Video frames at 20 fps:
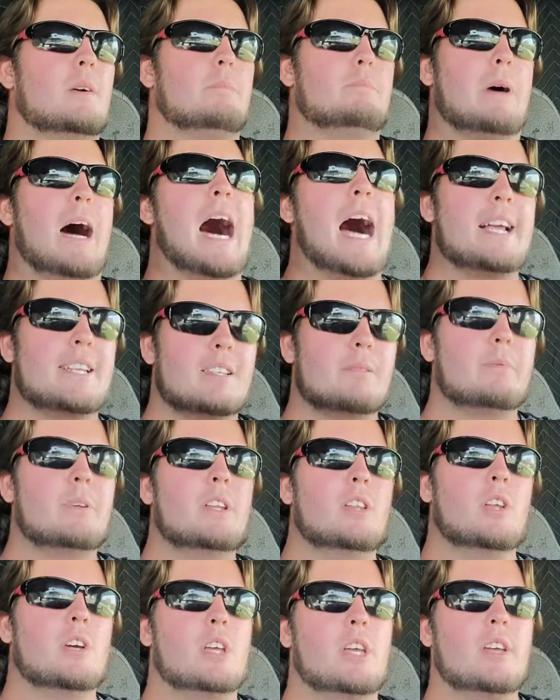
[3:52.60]

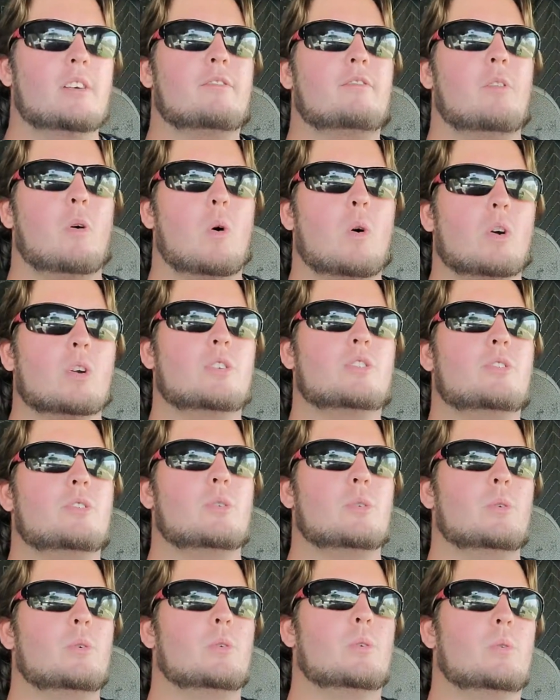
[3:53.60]
possibly looking forward to
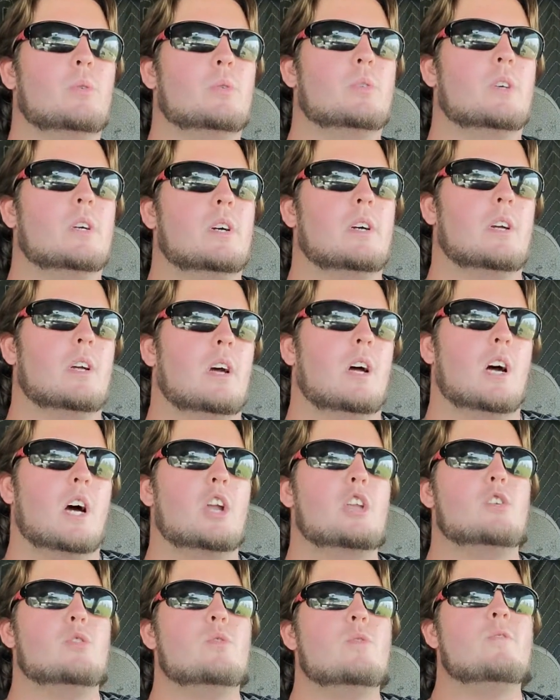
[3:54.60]

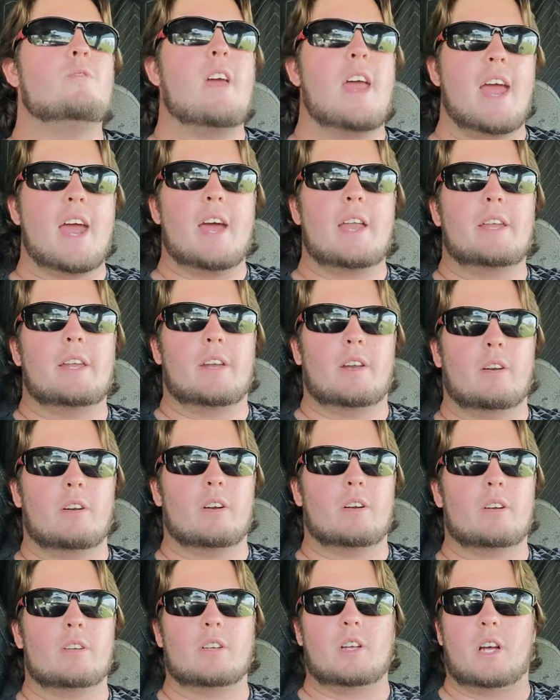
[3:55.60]
a new van
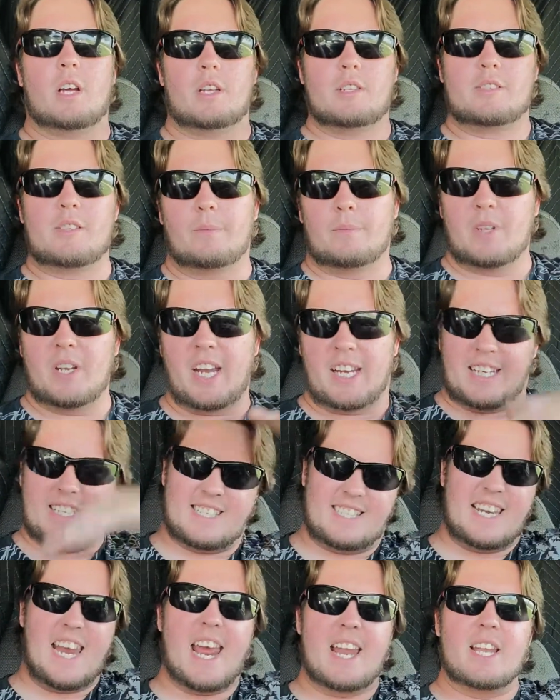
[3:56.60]
here, something I can
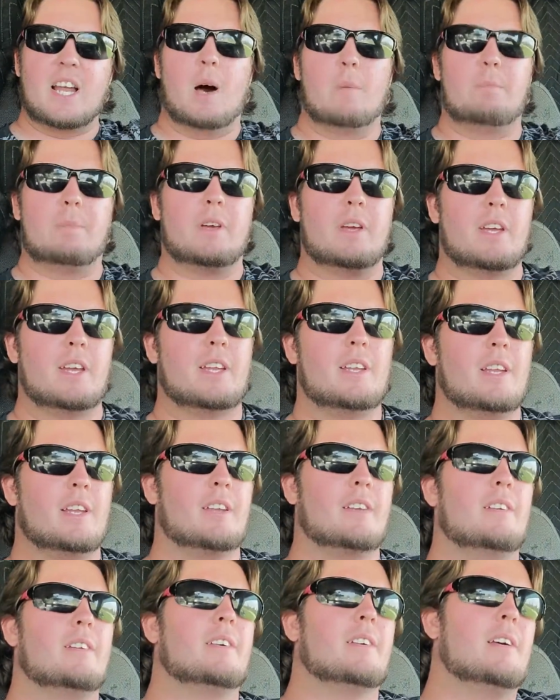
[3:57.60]
stand up in.
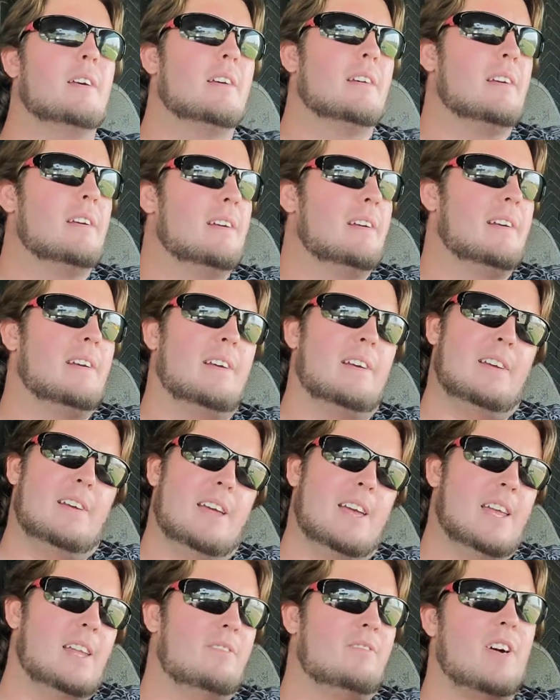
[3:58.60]

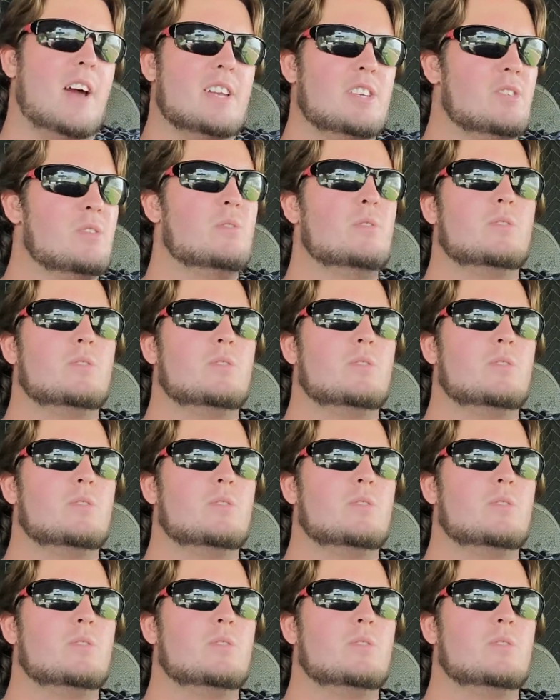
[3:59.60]
And if I do